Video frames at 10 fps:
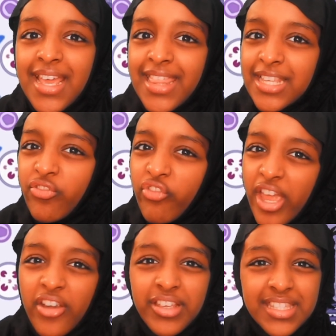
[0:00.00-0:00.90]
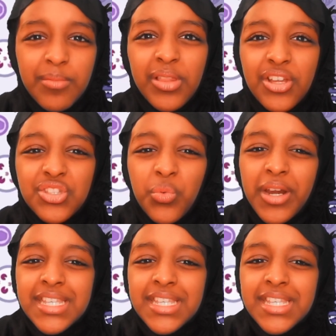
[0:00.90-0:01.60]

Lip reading: That's very similar to what a